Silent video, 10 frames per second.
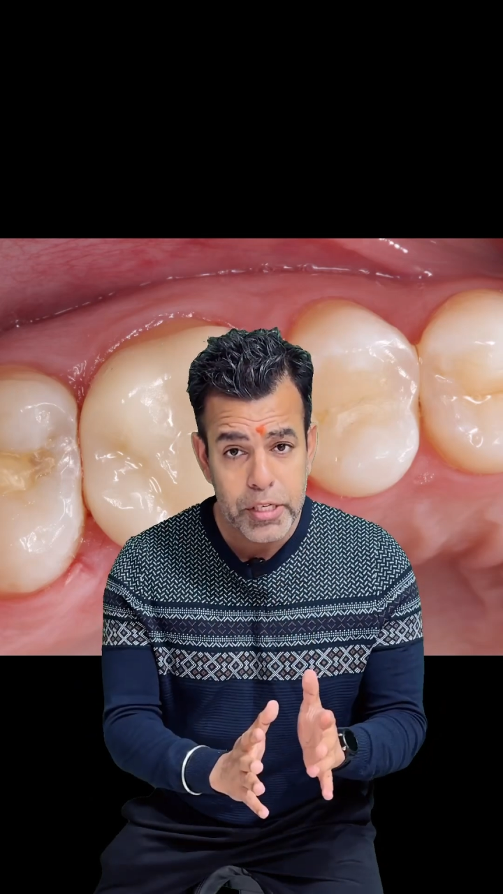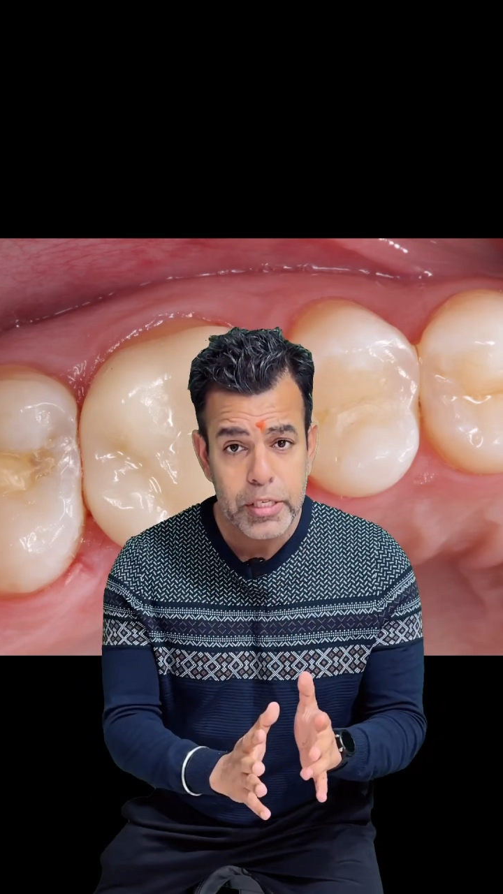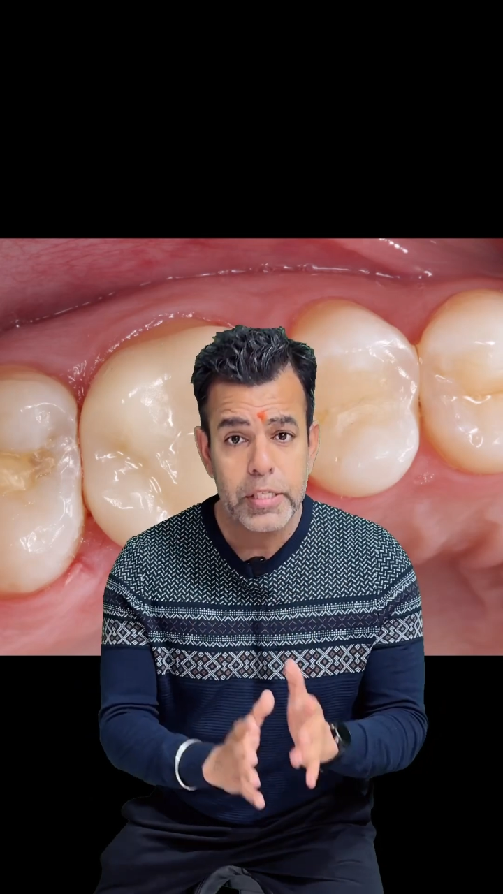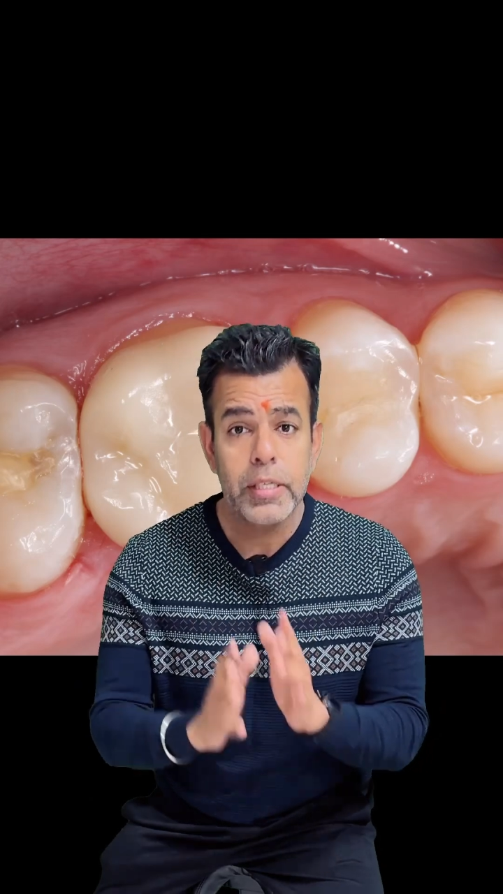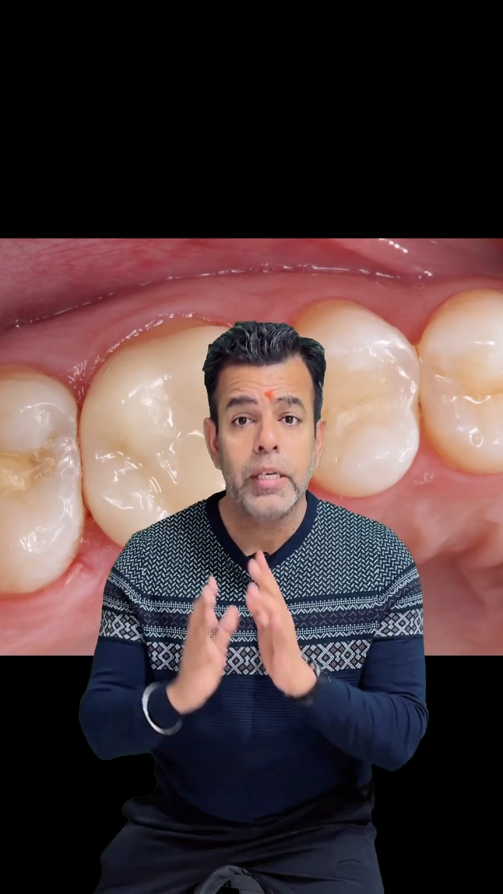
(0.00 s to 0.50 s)

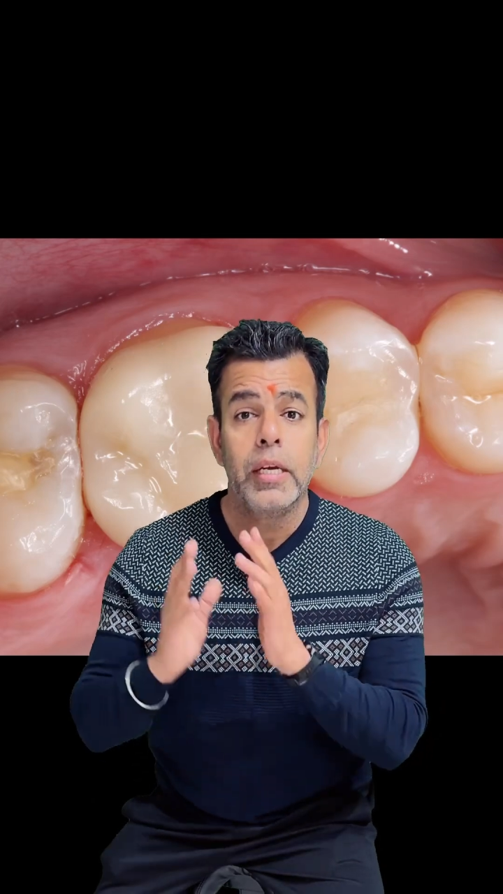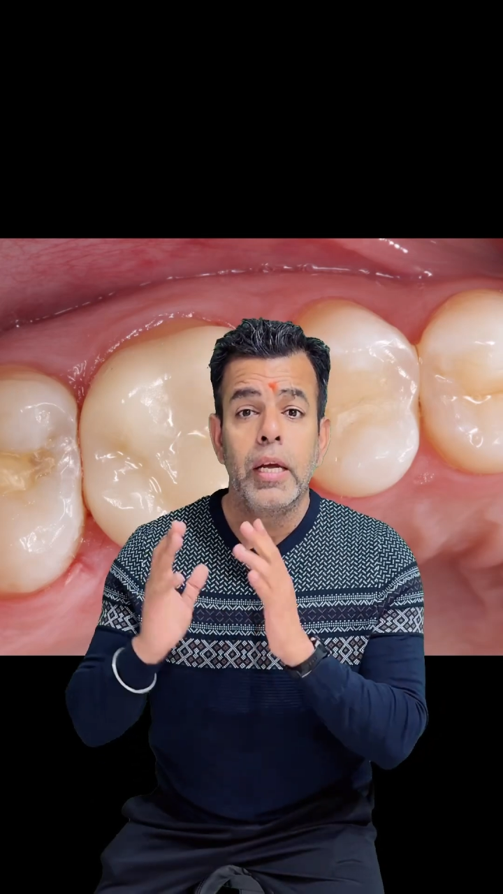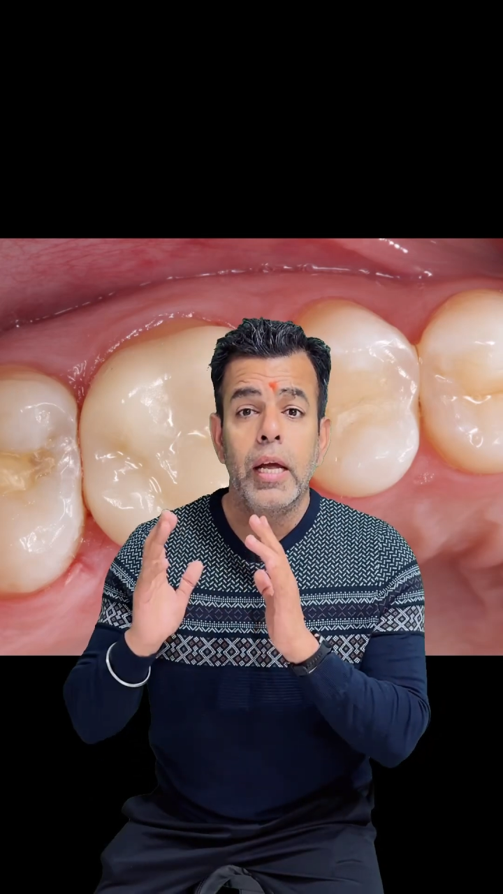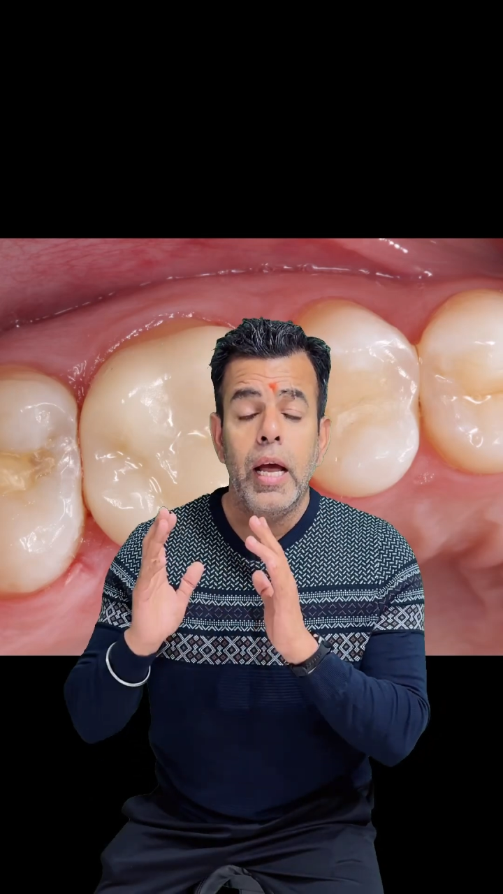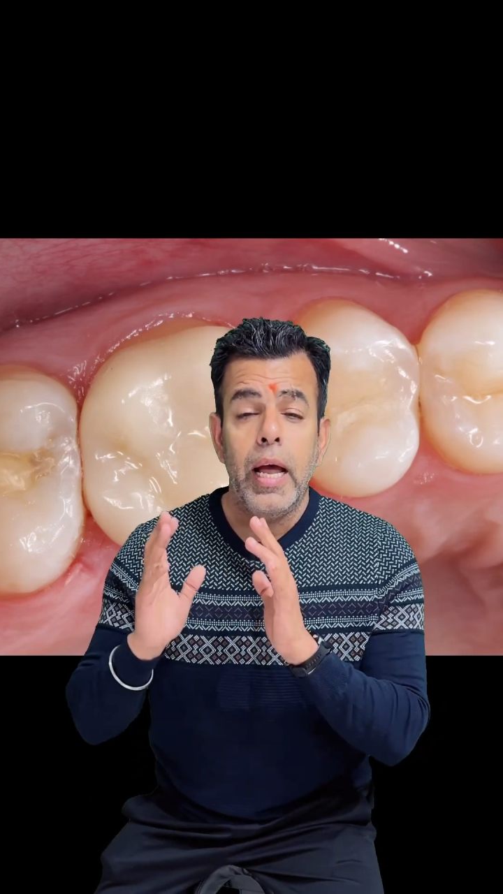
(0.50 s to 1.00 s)
patients
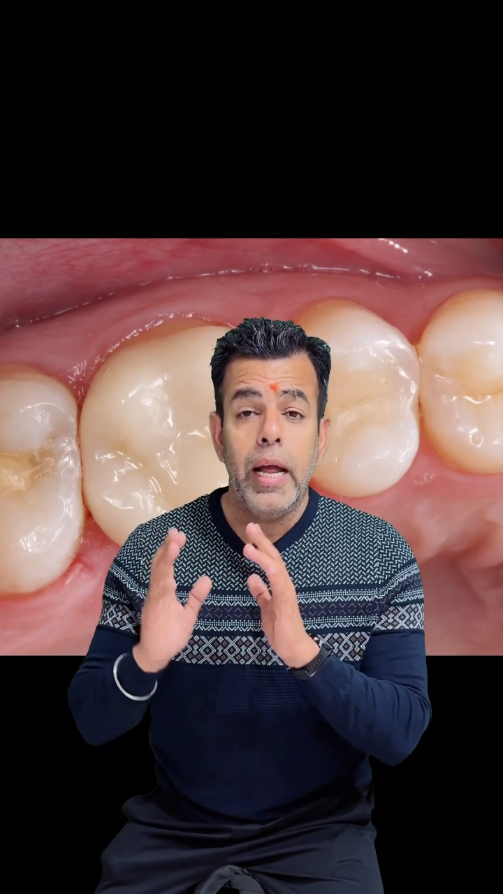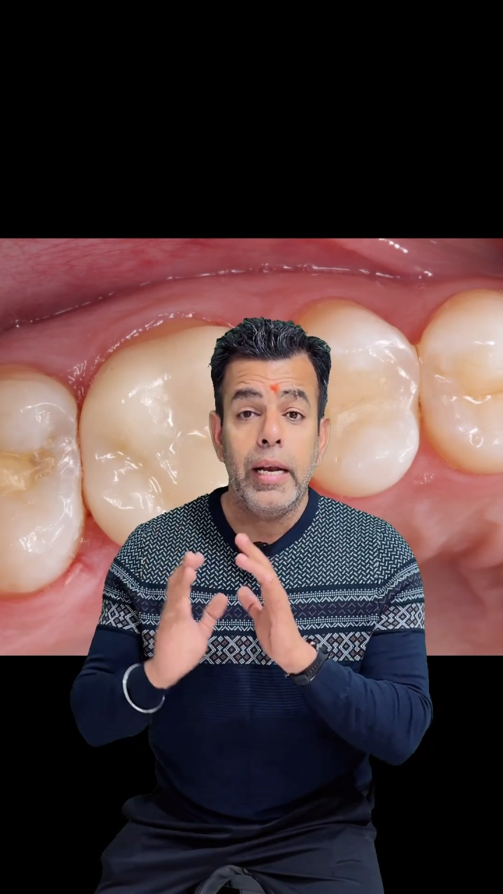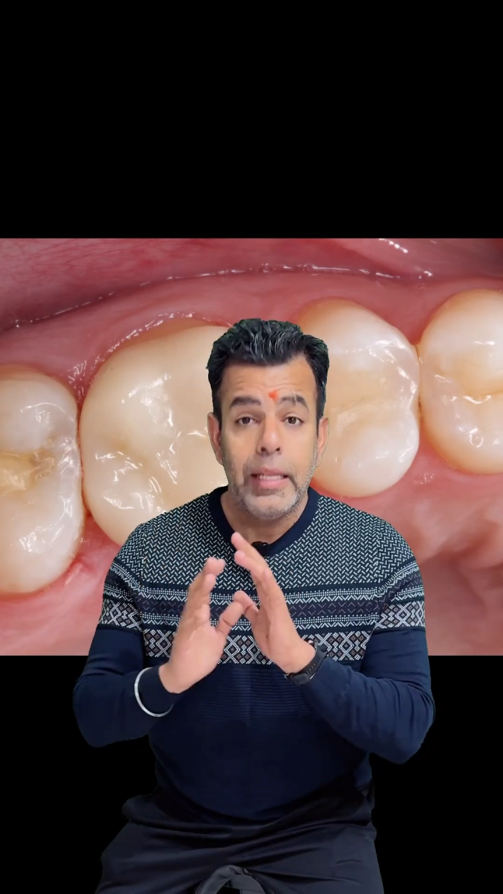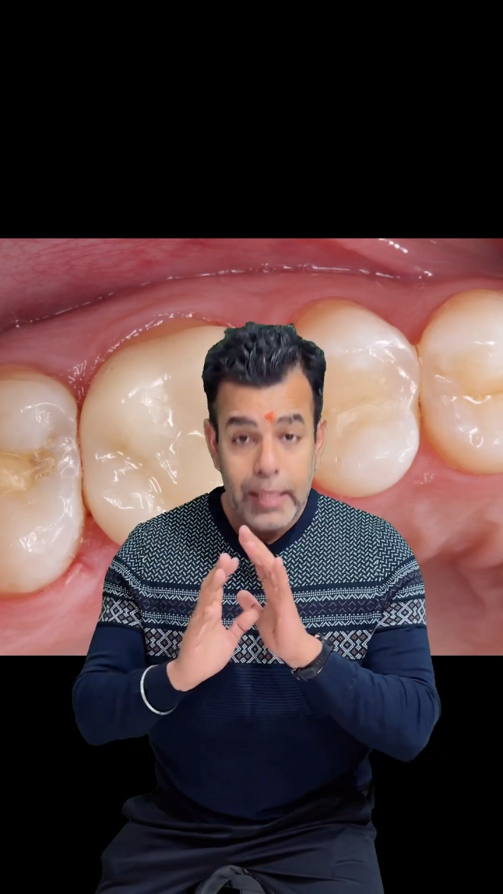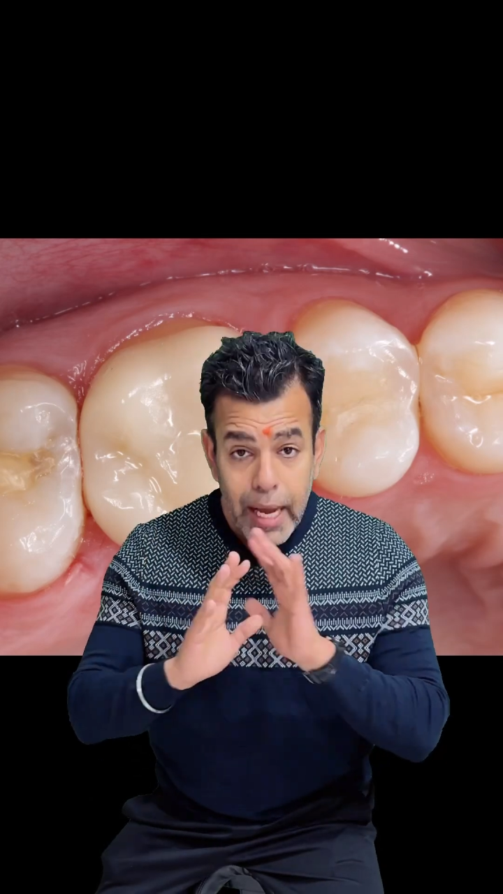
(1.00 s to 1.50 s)

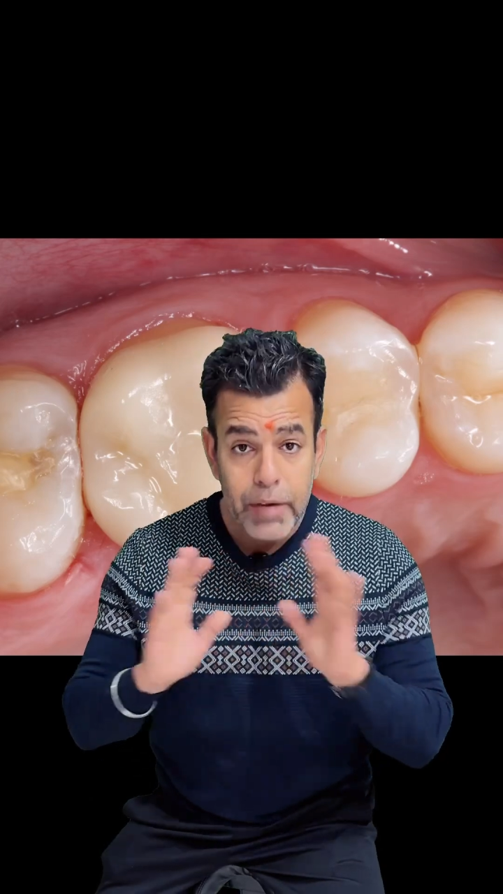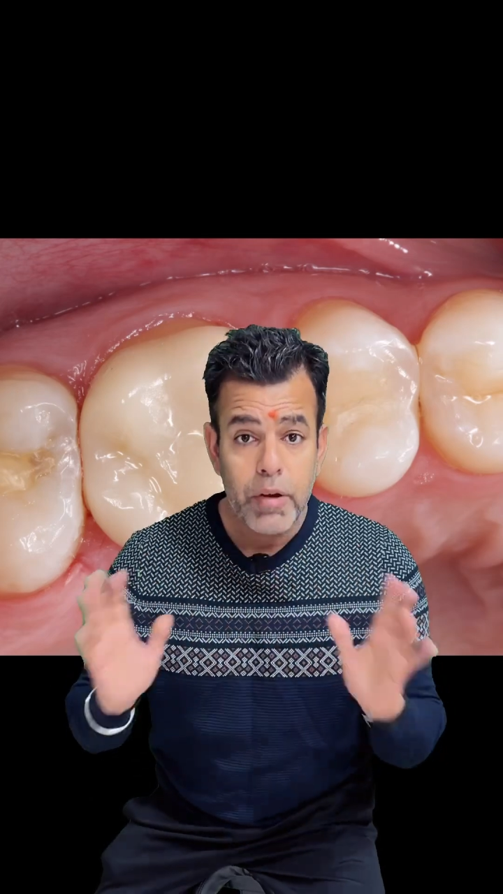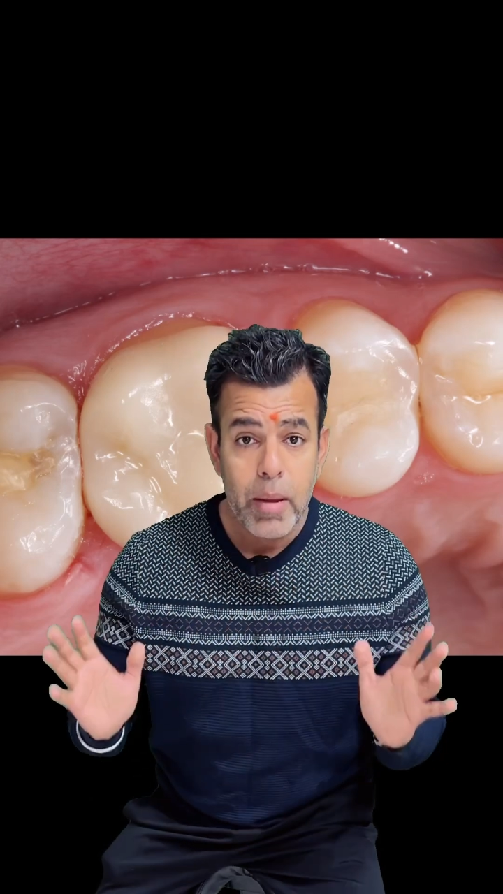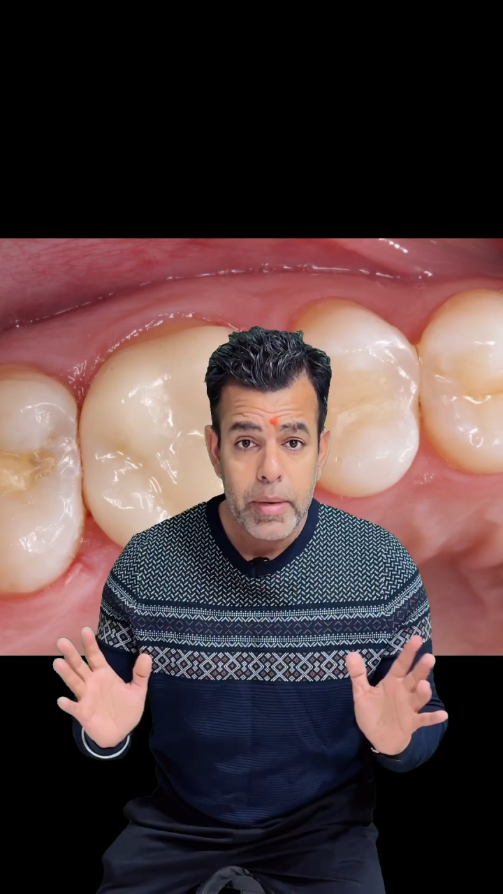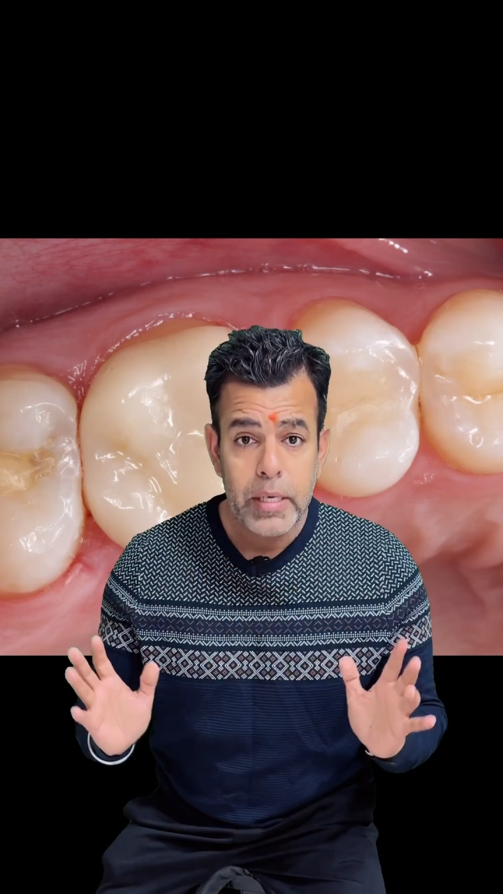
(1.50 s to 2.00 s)
and the
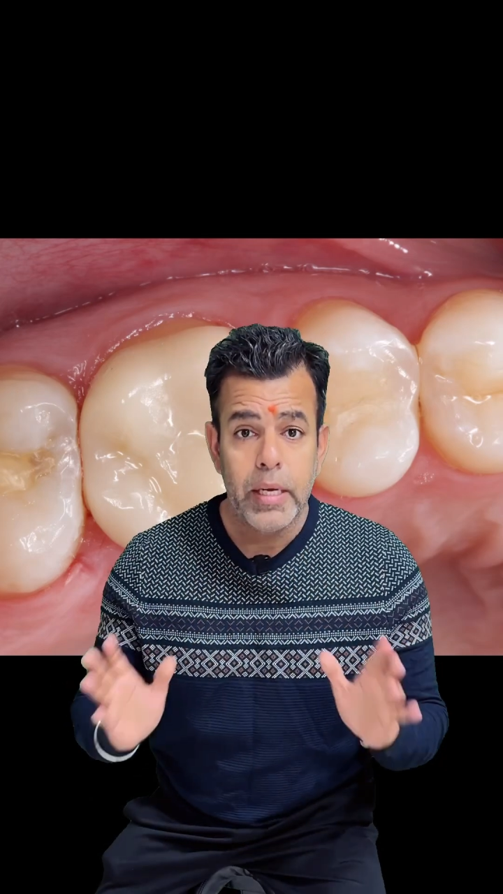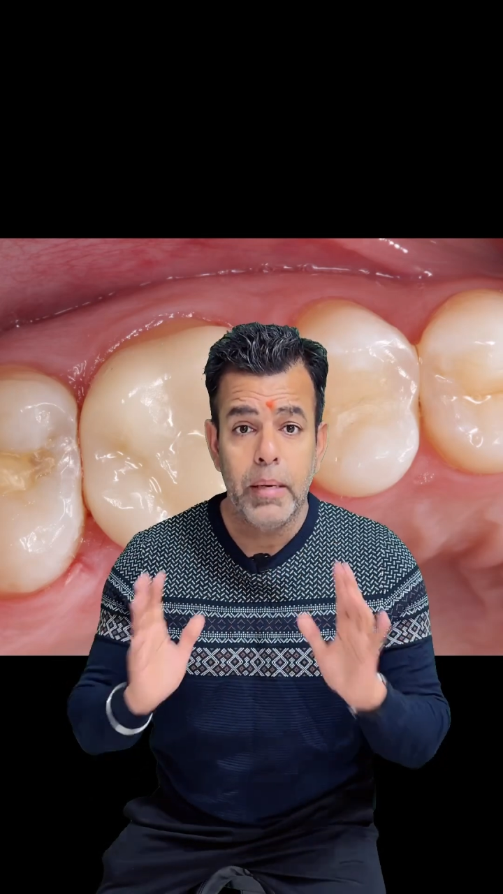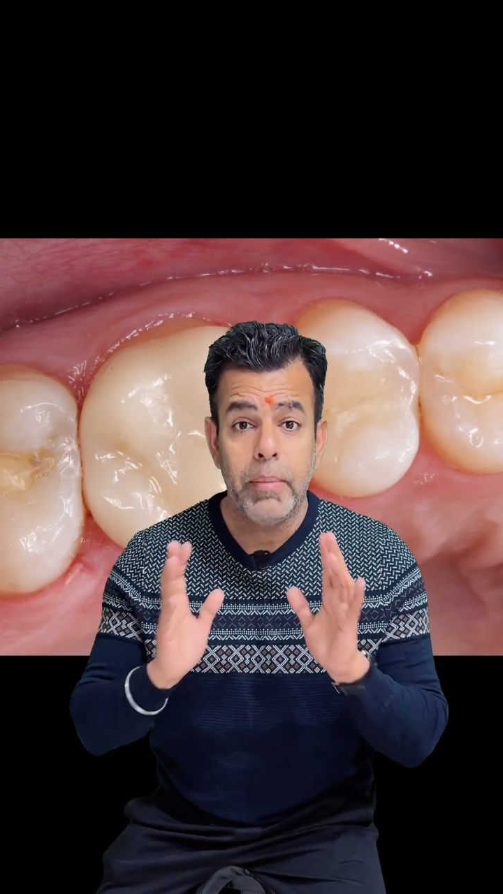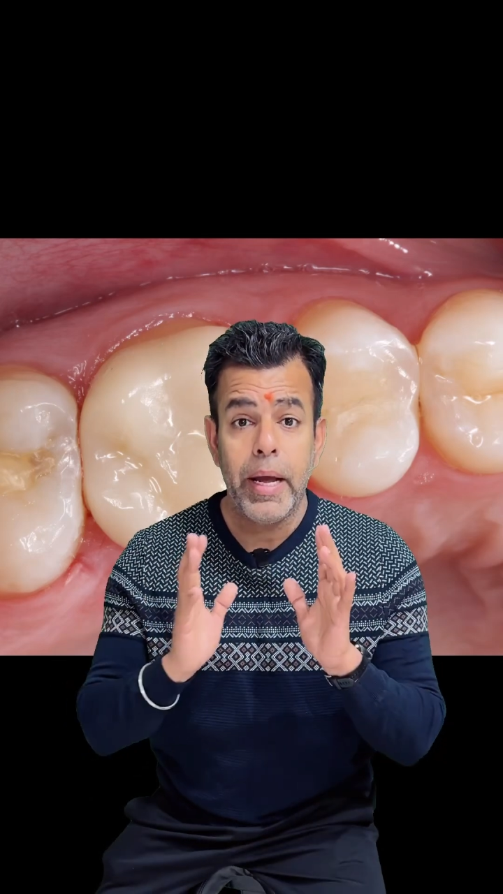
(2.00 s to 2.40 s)
environment.